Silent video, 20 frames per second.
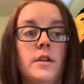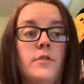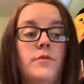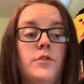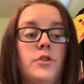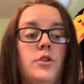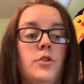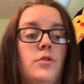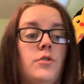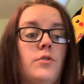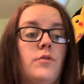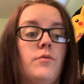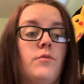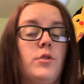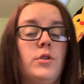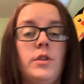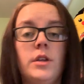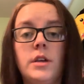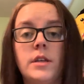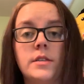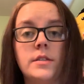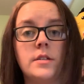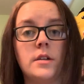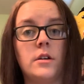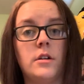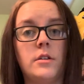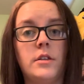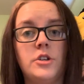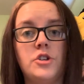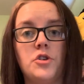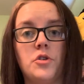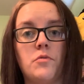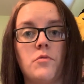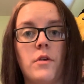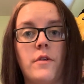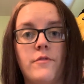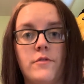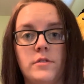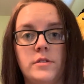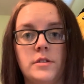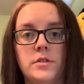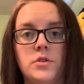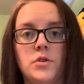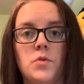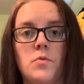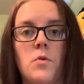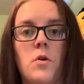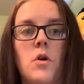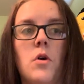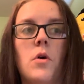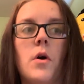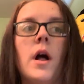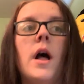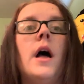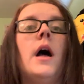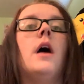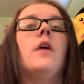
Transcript: If you're really concerned that your references are wrong,